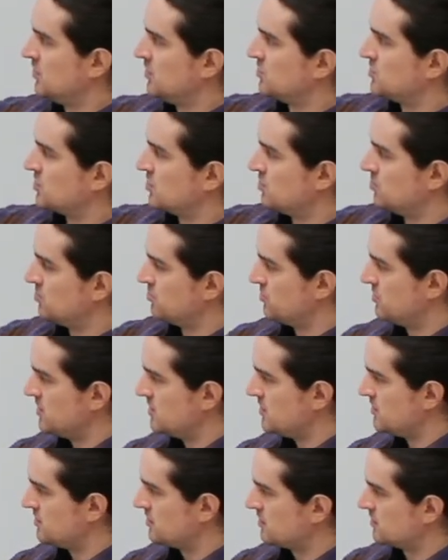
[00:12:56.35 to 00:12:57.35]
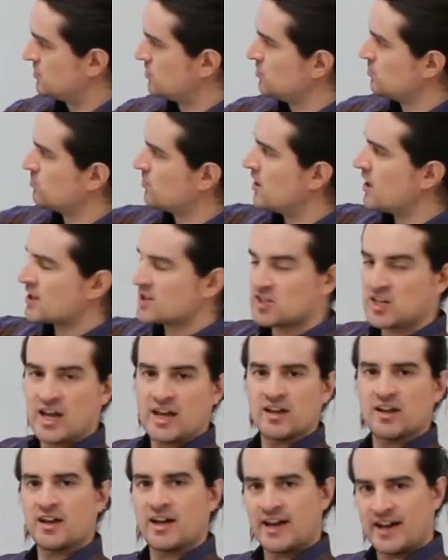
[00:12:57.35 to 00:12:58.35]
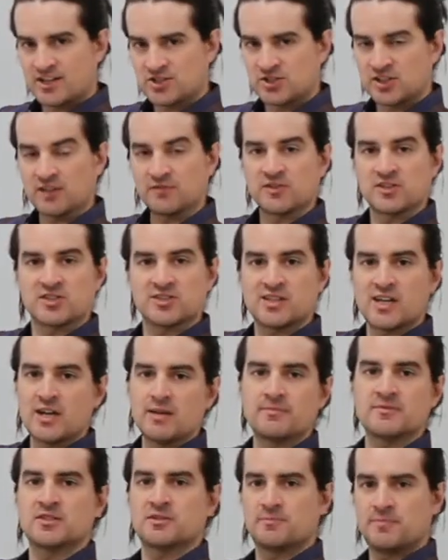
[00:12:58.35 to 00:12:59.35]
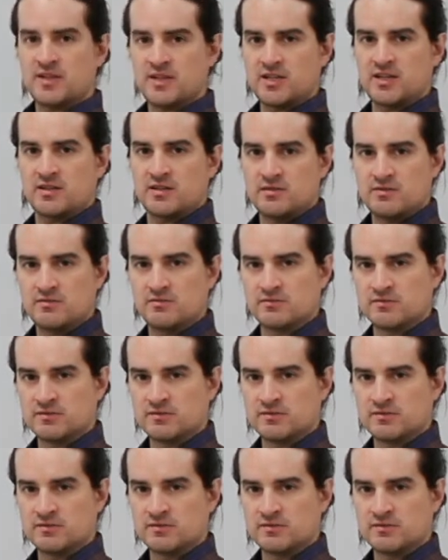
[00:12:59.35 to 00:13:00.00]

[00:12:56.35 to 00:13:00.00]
So these two rocks ha actually have the same speed.